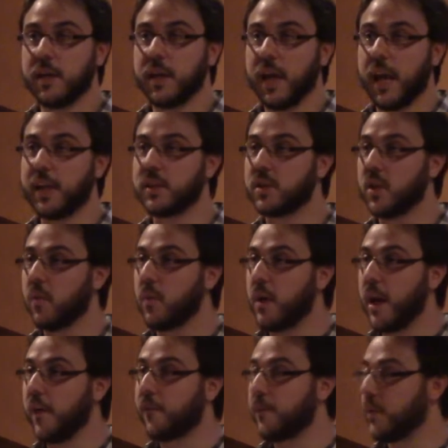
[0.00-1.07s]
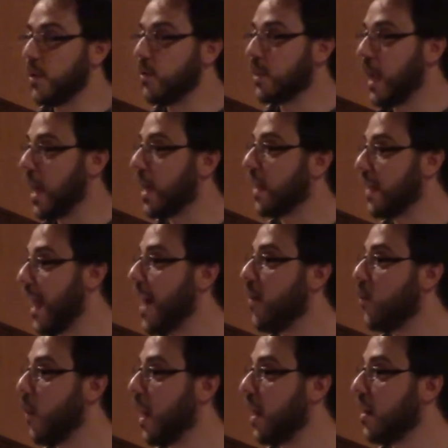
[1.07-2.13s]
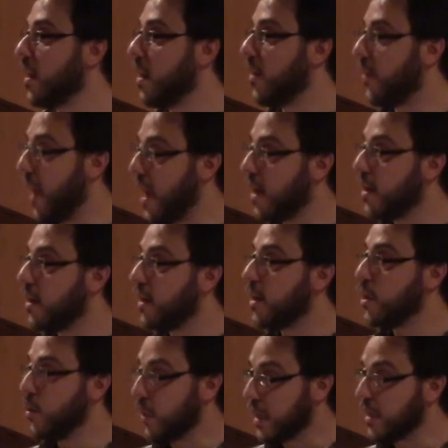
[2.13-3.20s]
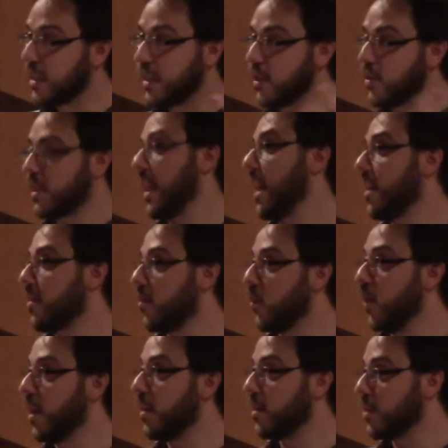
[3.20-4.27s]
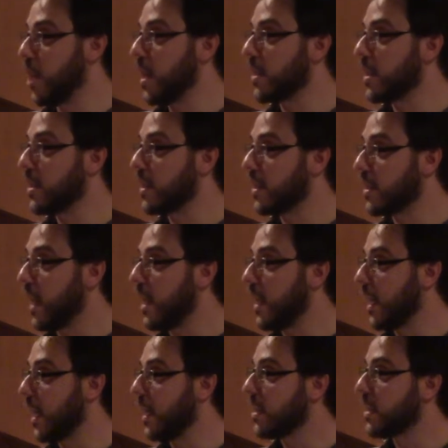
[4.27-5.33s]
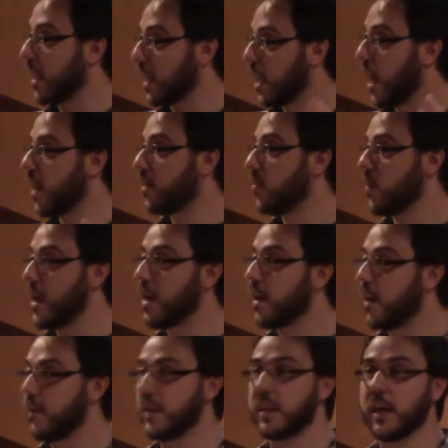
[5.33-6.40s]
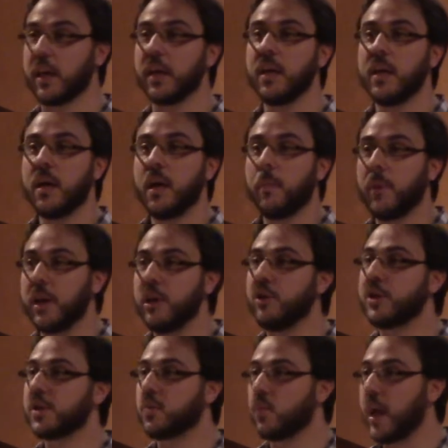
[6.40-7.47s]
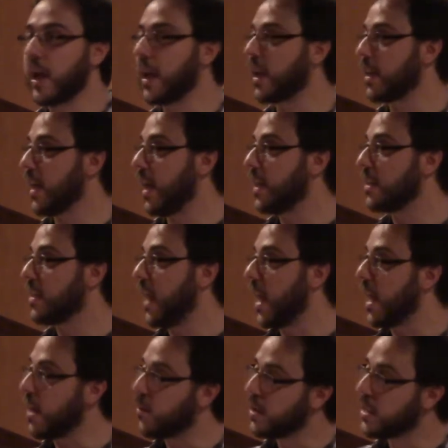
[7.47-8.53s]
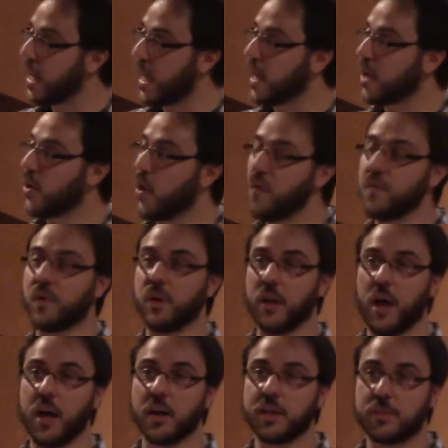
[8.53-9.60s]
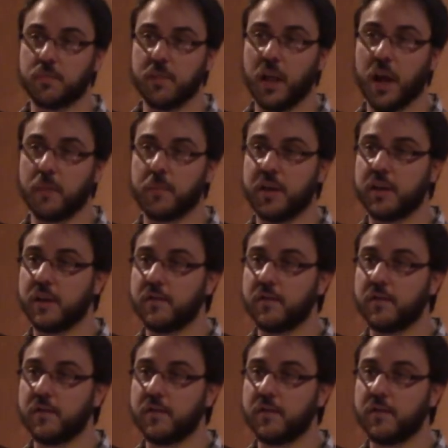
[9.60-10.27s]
And so if you take it that way, then you can still take what Genesis is telling us, that God created everything, but you just recognize that it was taken over a long period of